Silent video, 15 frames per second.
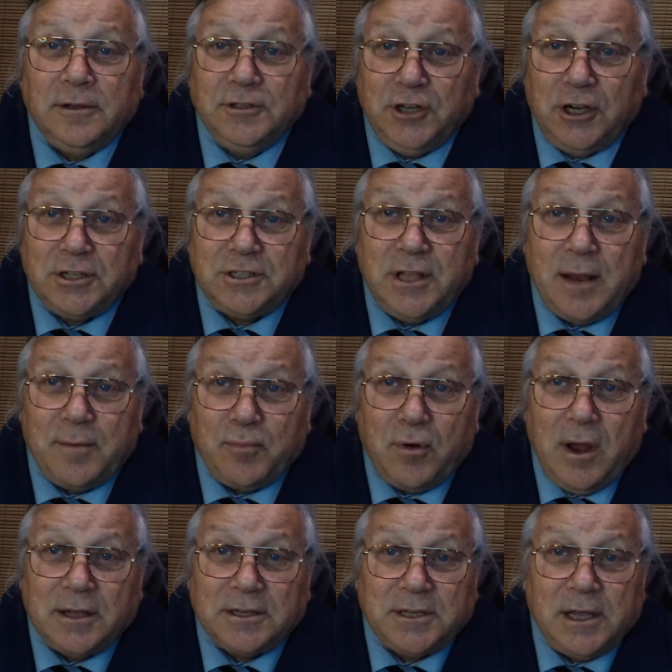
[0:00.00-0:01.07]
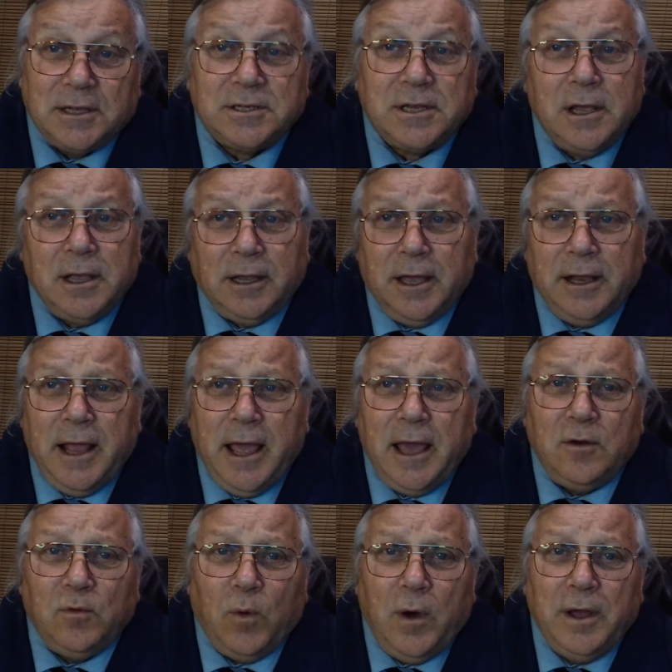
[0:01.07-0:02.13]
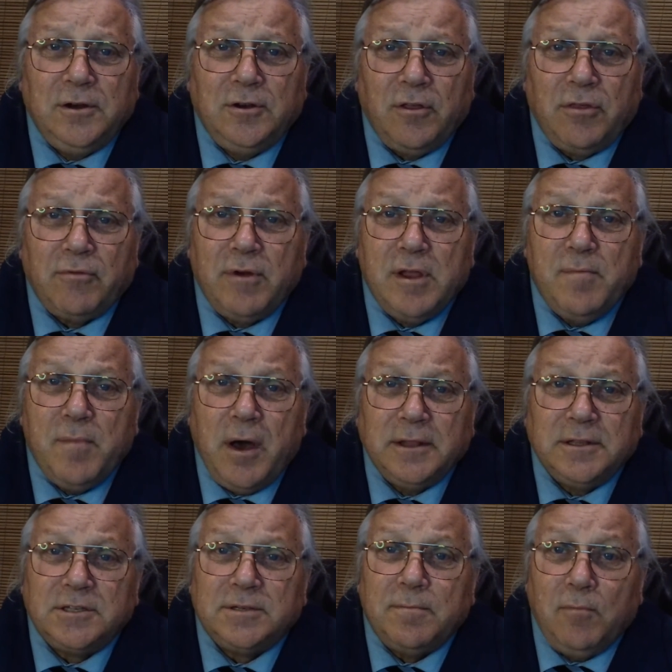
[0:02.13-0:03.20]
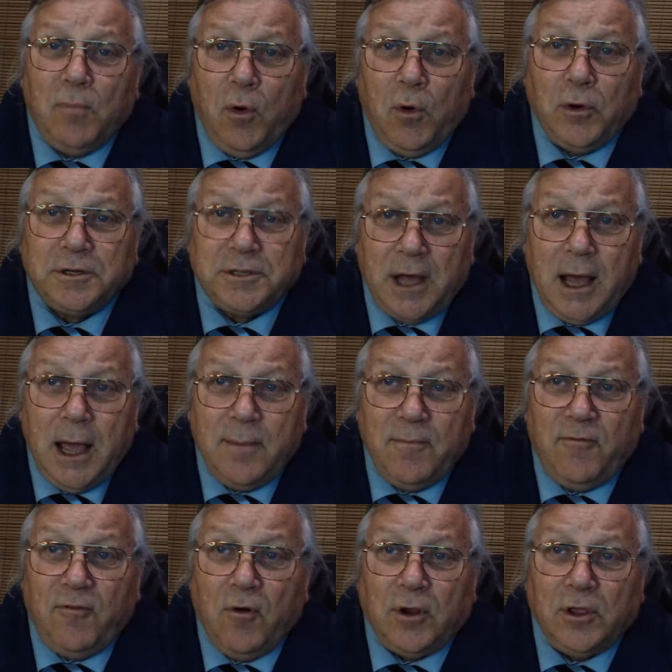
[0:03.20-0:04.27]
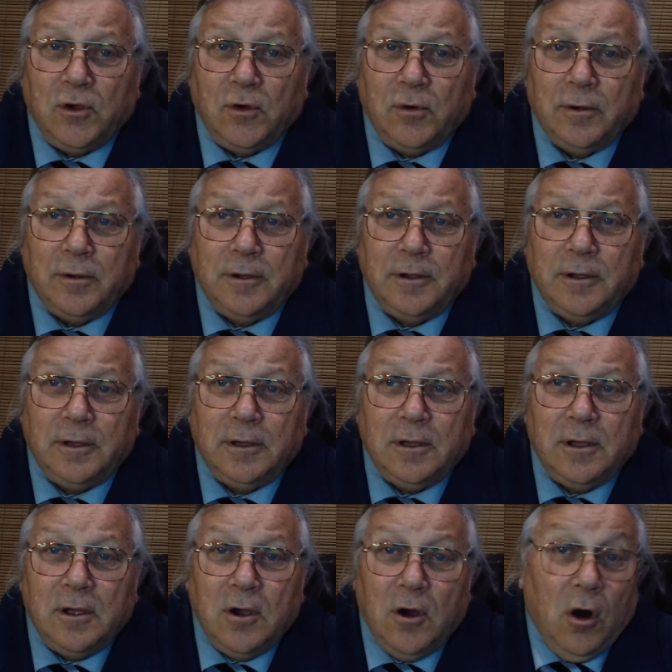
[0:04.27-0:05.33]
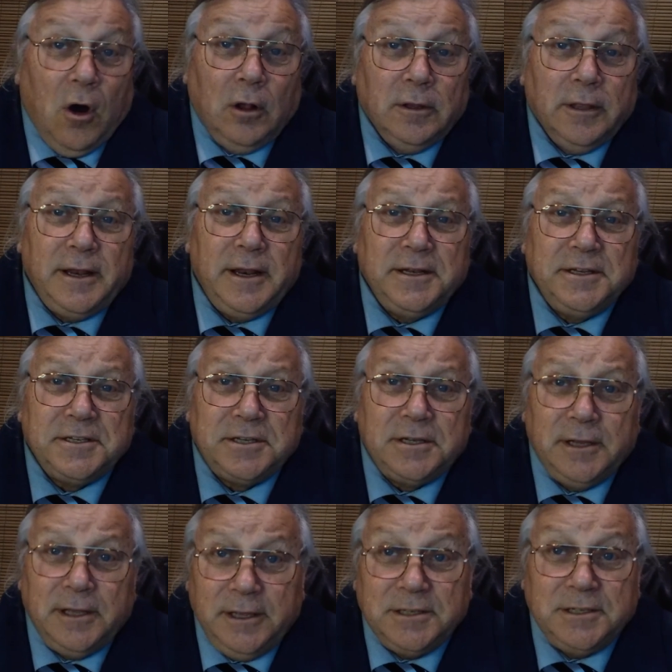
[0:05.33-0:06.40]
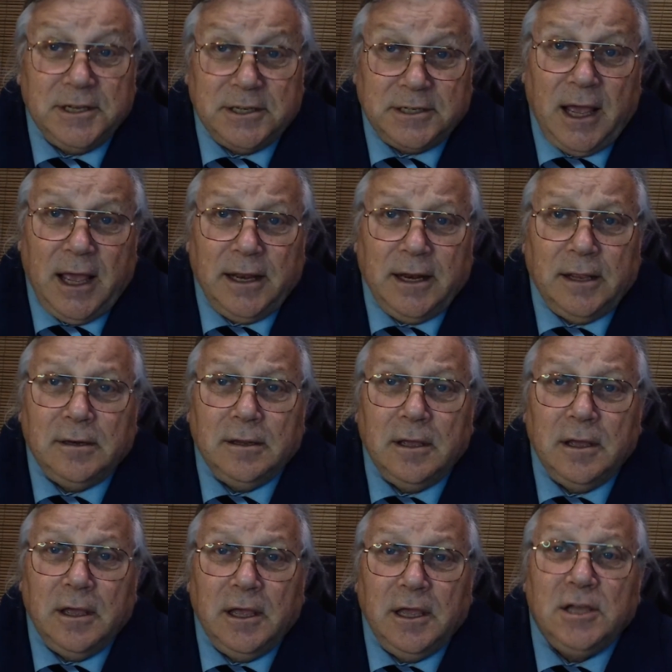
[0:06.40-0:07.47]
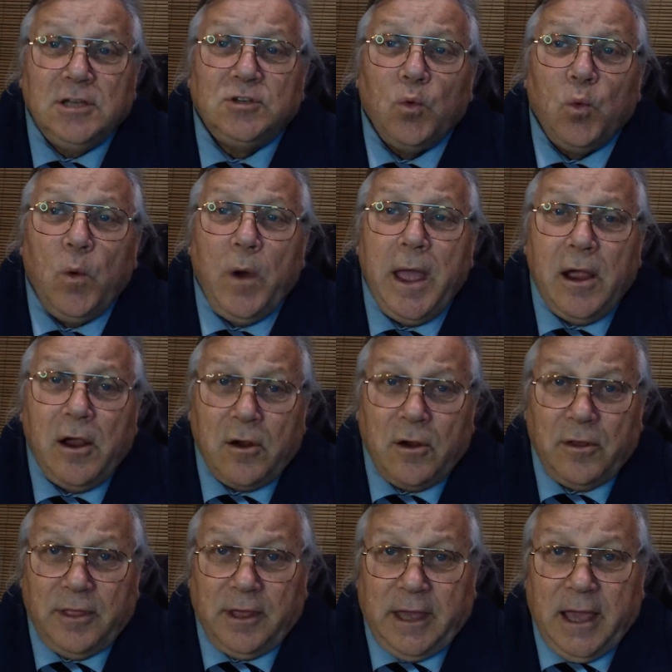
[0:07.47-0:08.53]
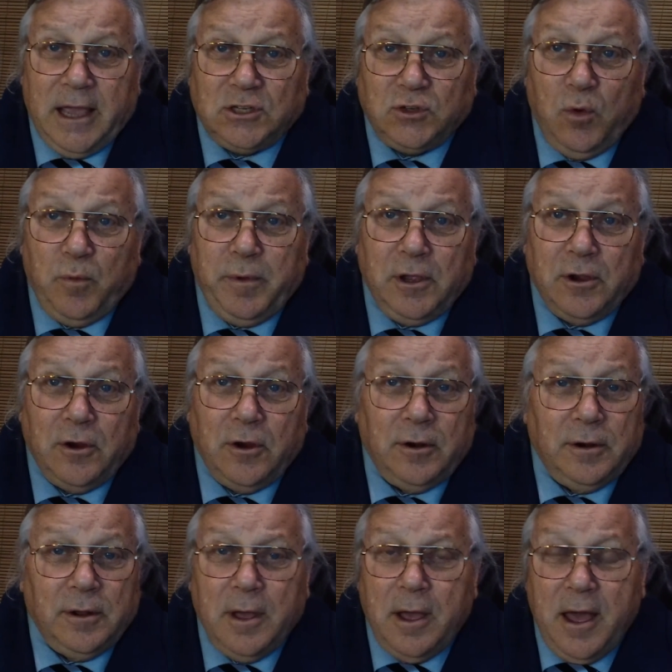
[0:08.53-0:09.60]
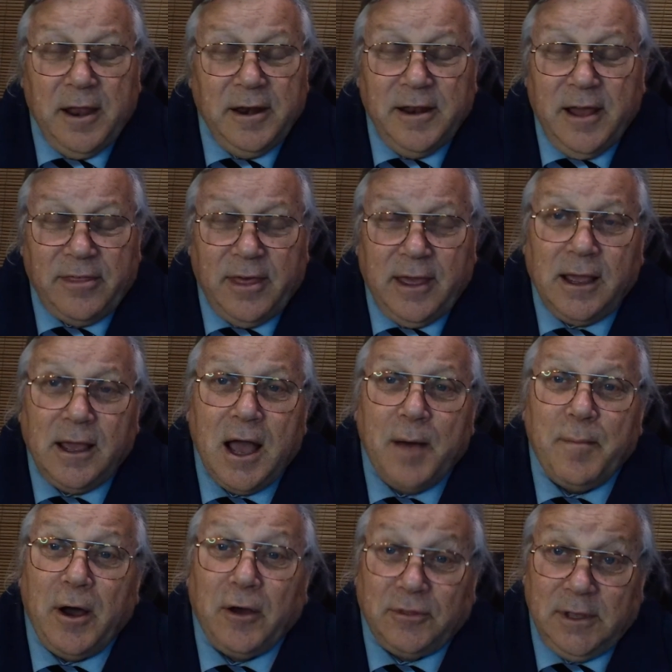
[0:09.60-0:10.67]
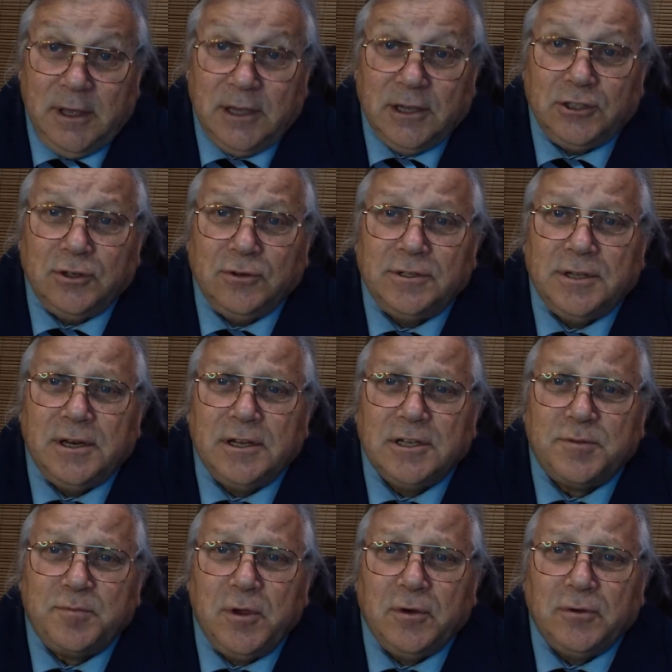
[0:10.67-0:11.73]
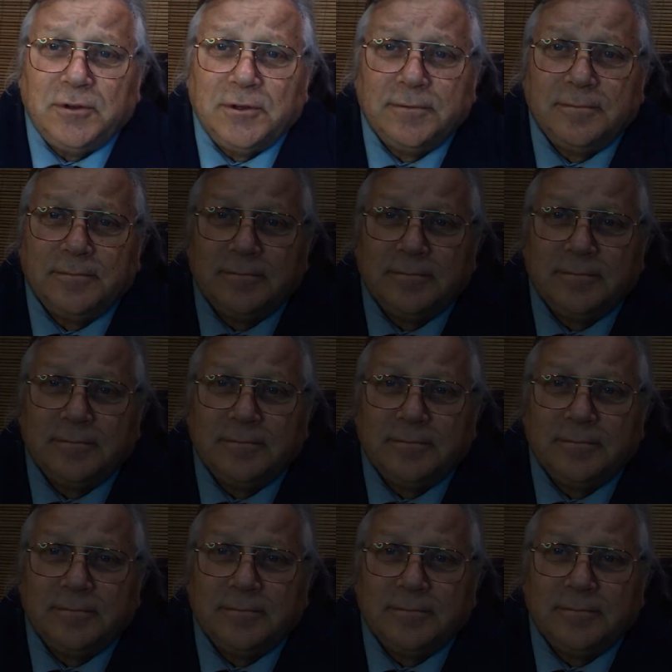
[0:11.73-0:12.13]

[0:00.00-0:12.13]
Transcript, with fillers: just that process can add 1 to 3 months more time for you. All that is decided is where the case will be heard, nothing about the issues in dispute.